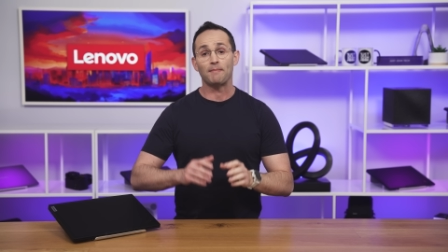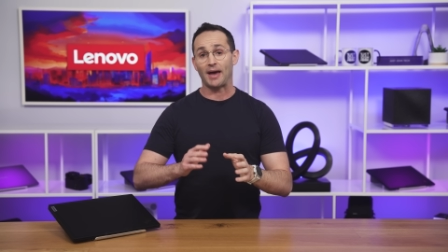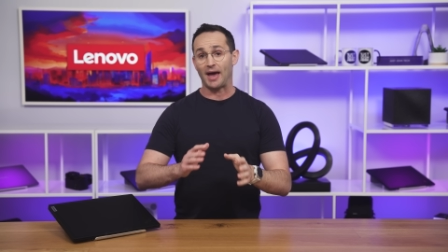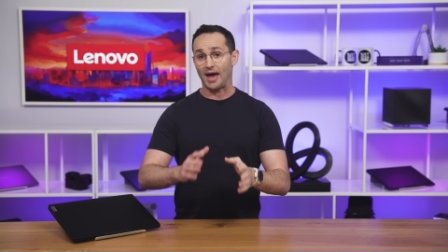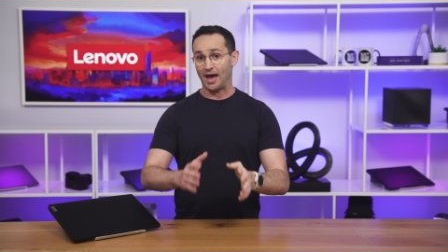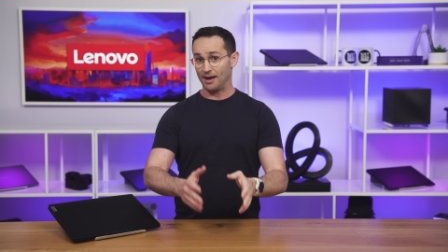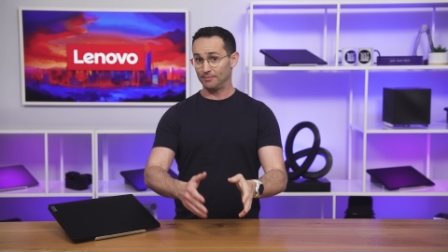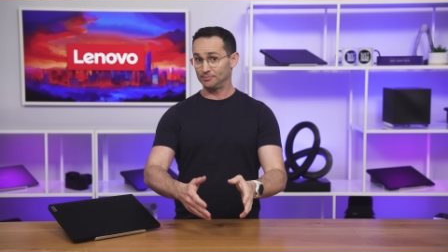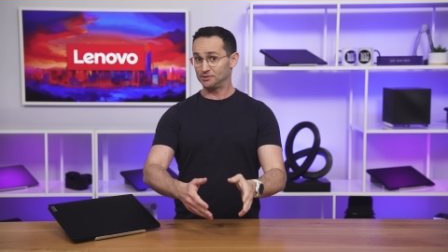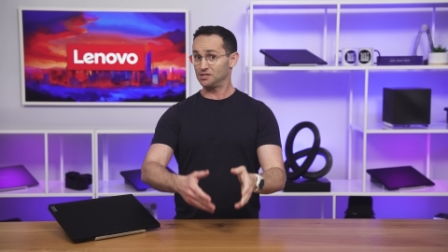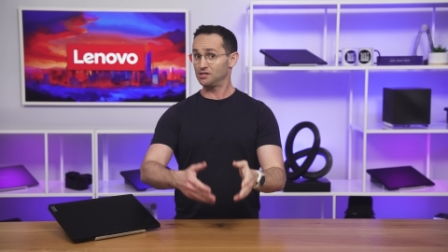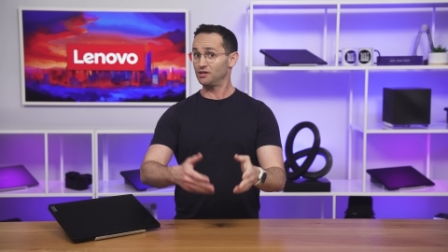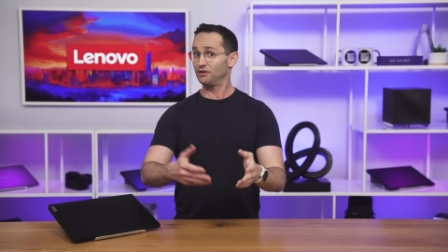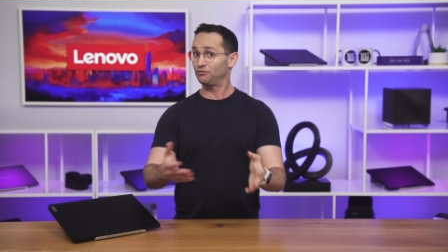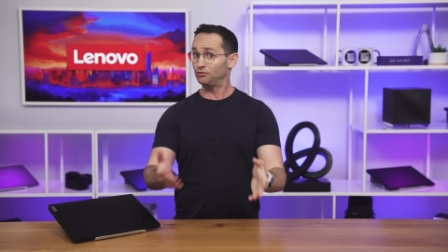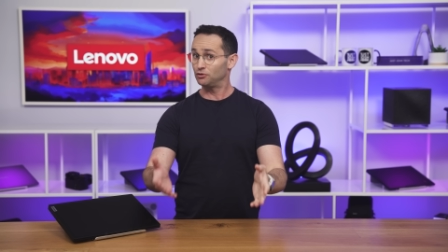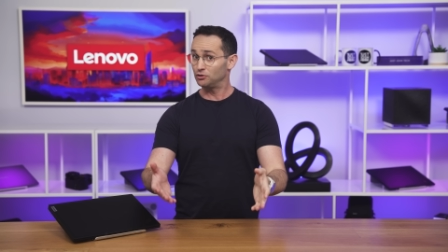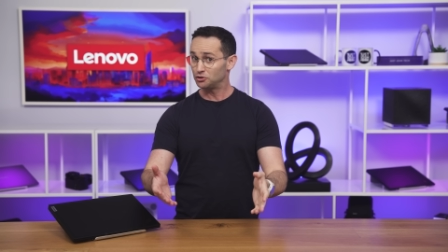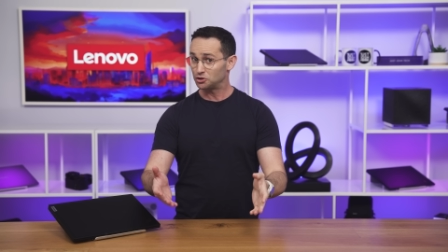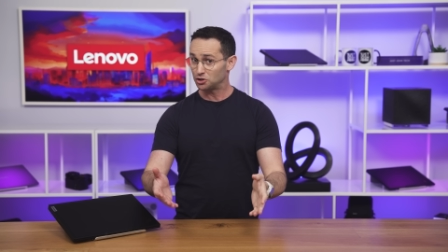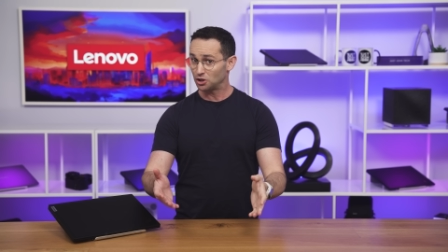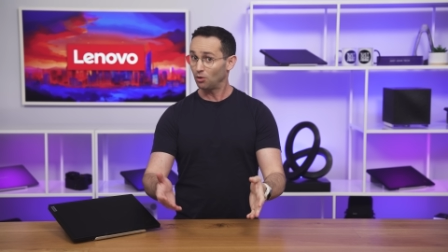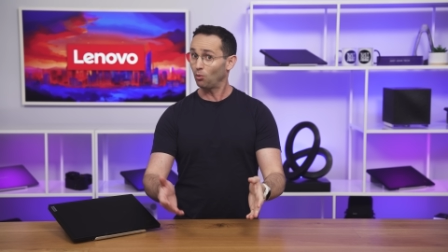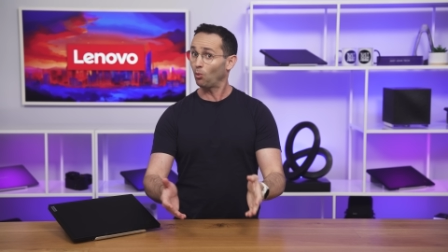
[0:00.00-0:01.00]
Perhaps in the
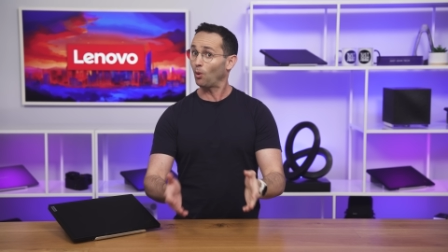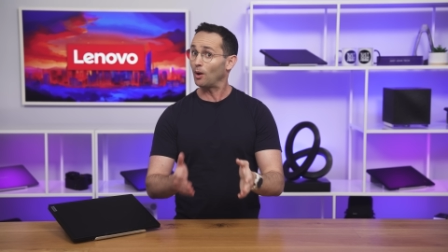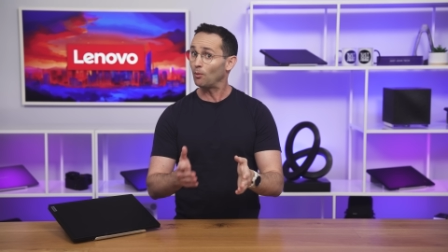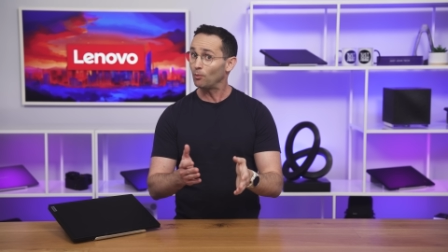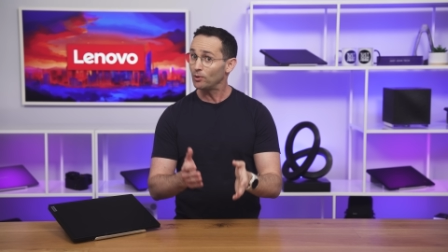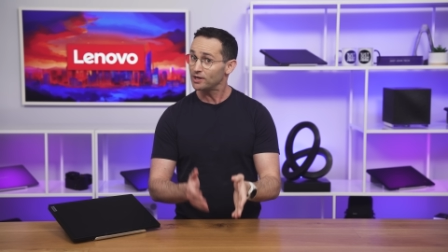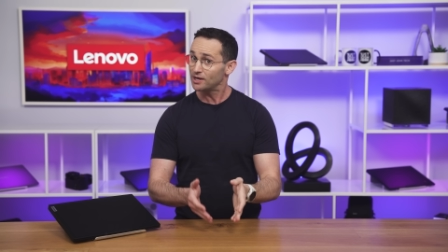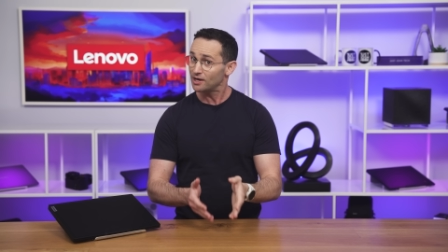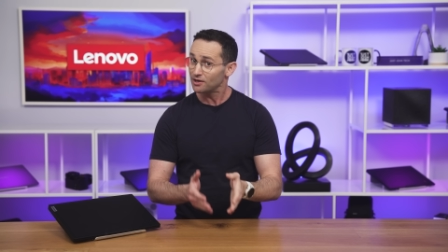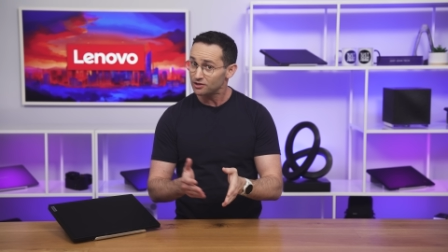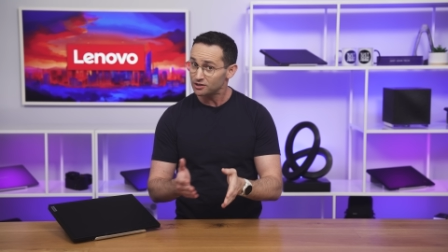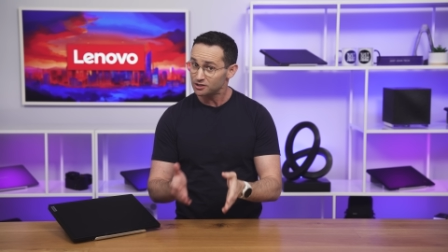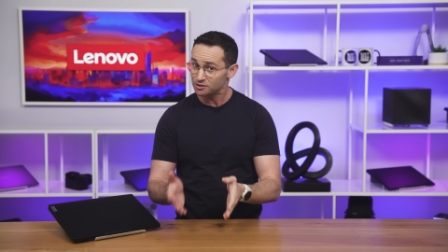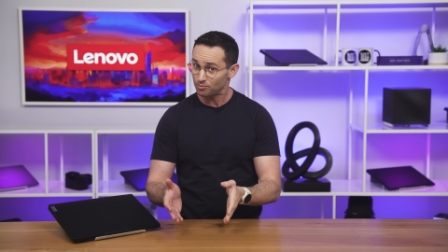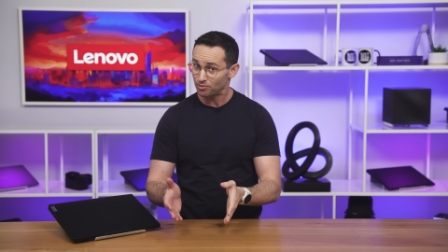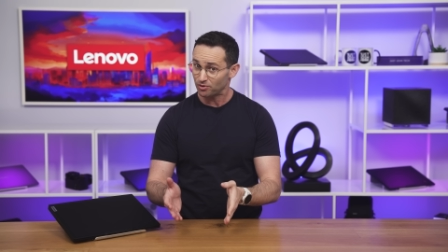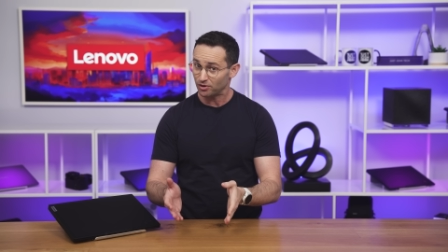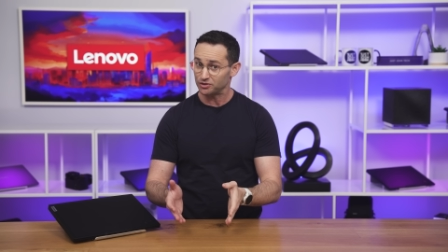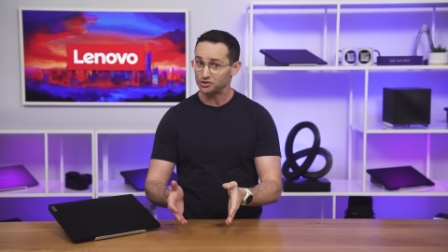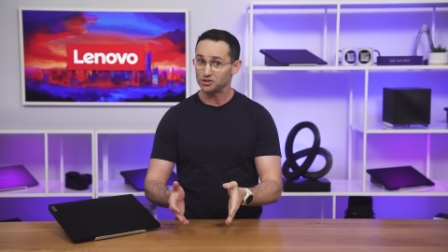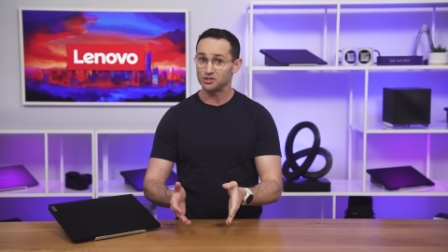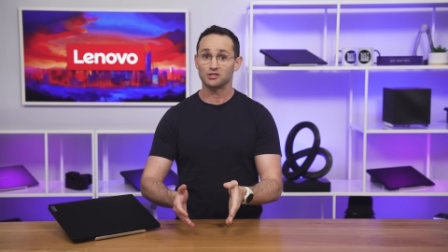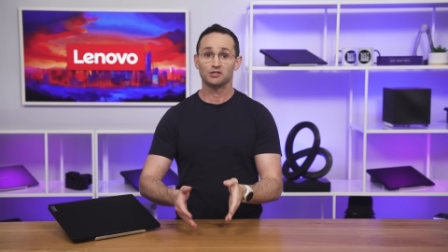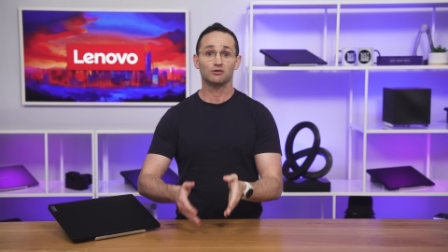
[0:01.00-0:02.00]
future, when we get this
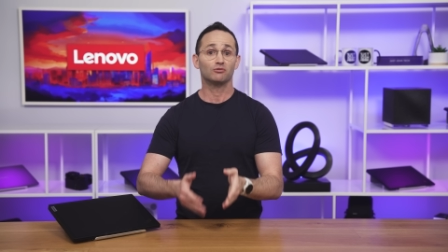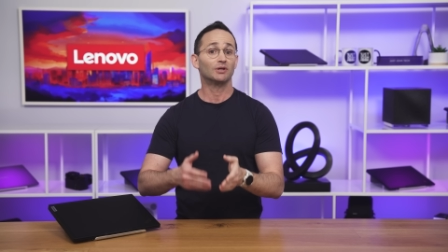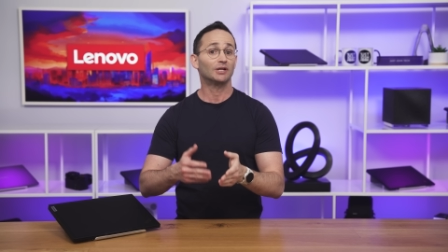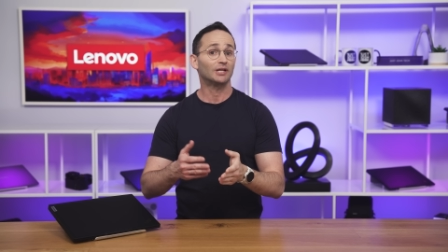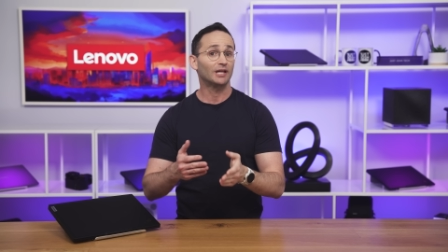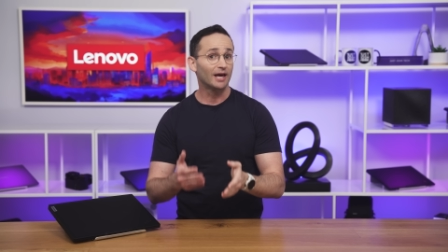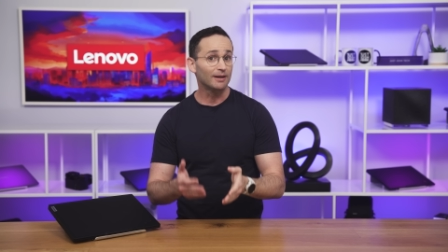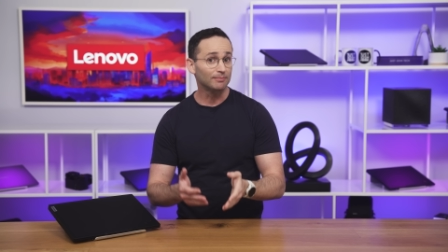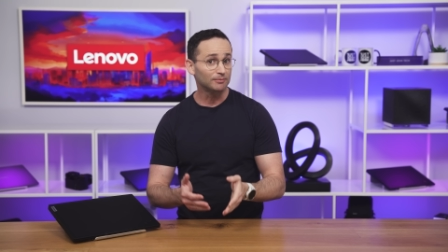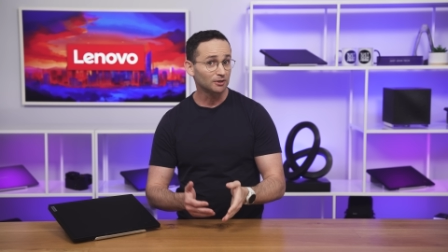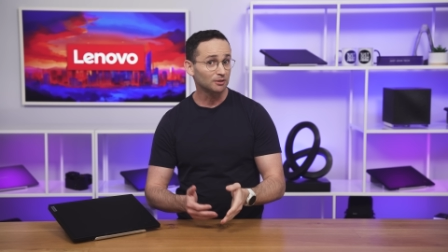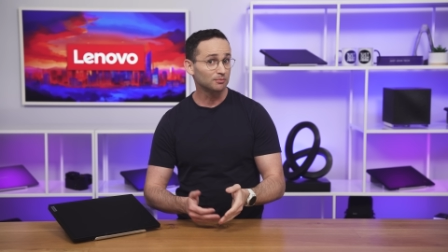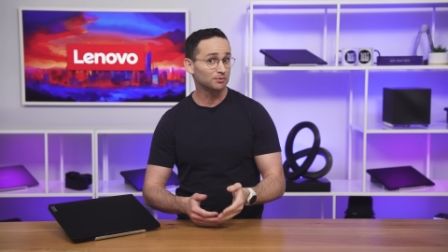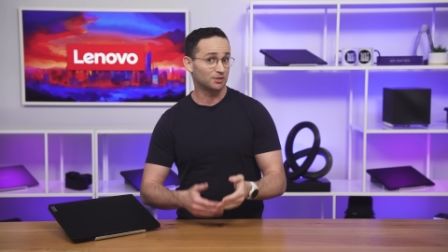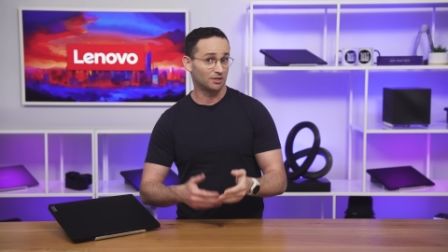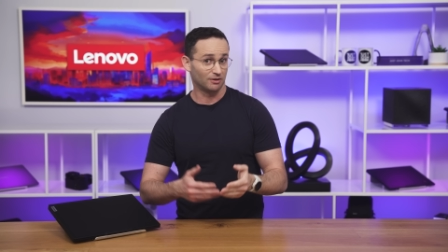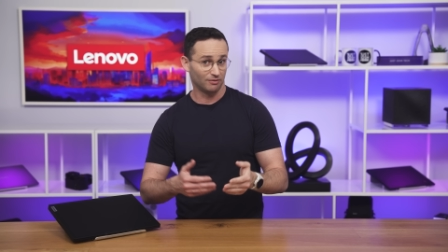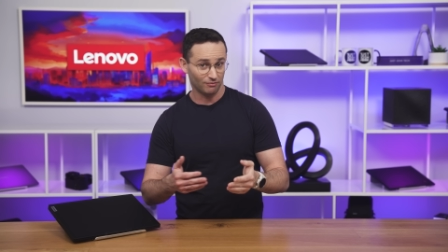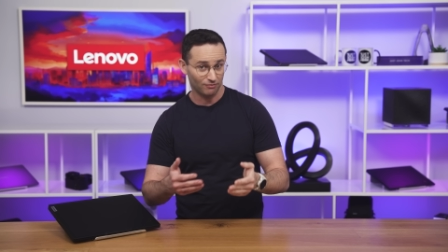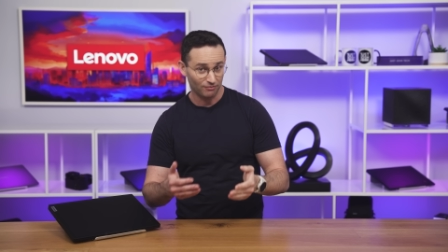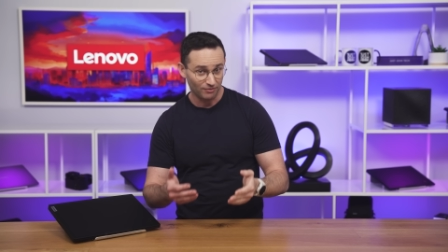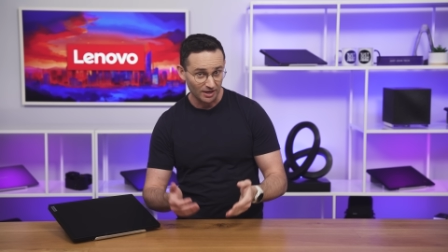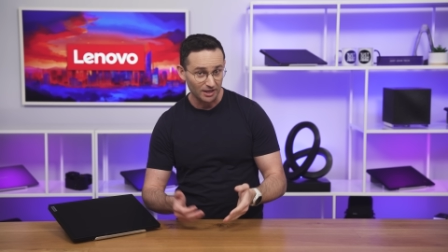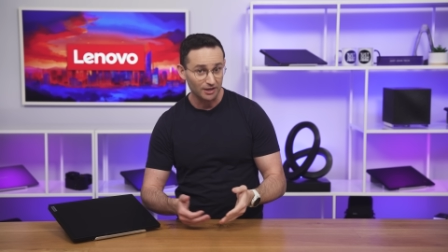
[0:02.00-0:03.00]
processor in laptops
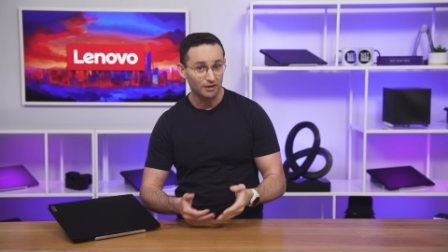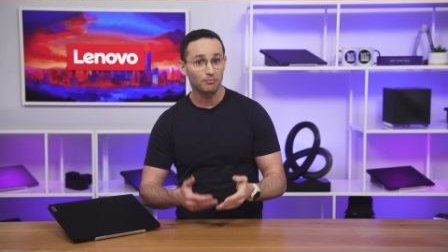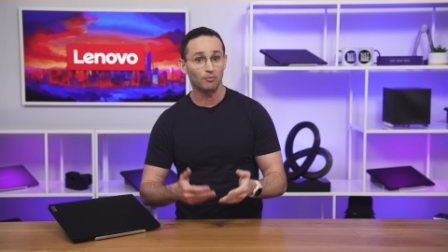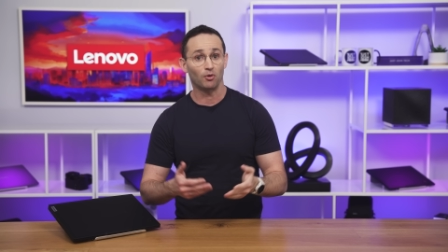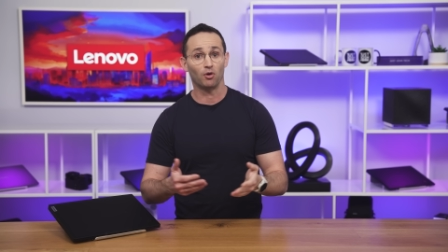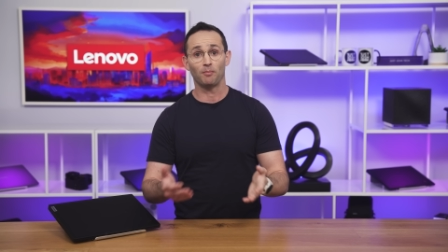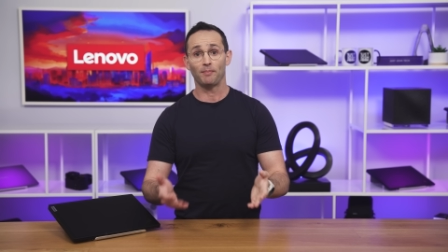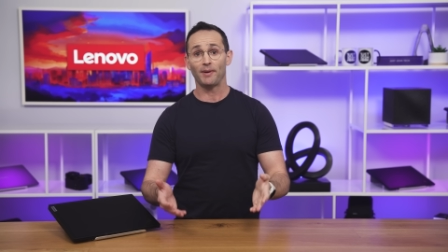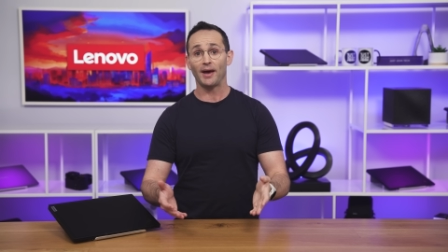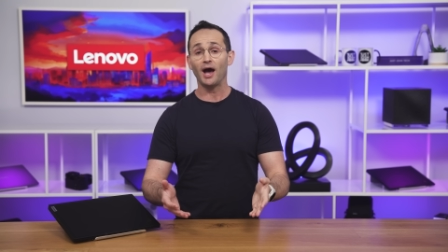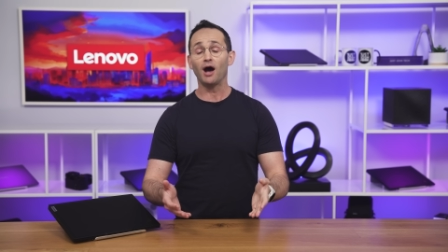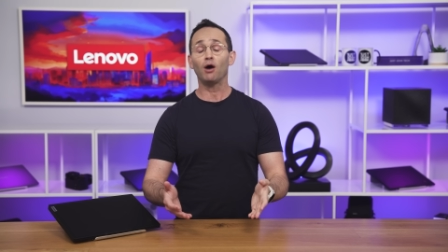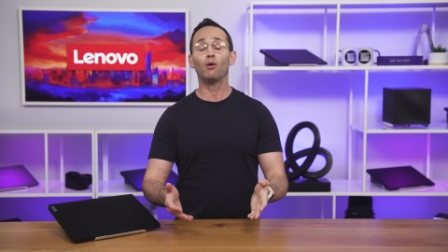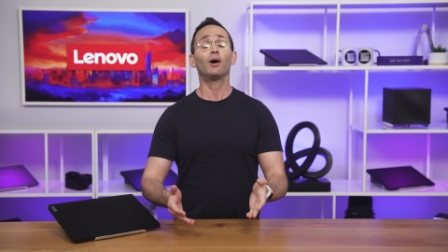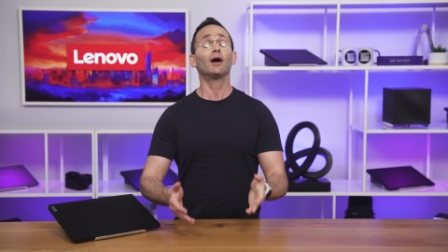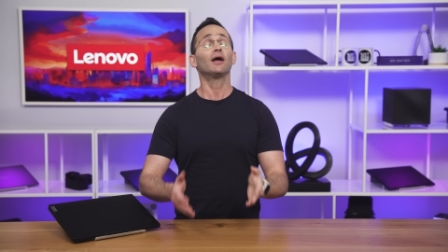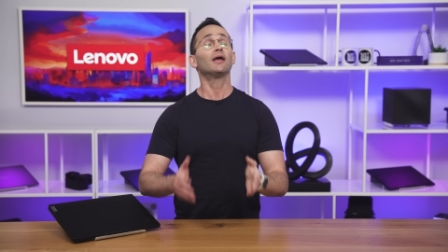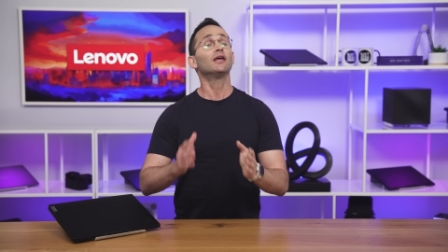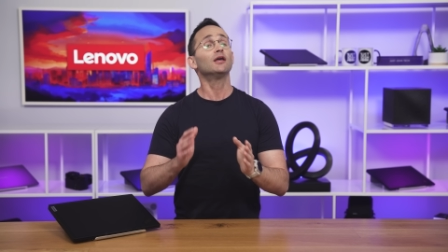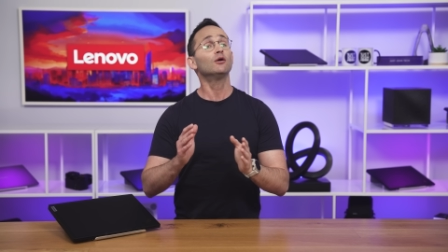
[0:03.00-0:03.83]
that feed it more power,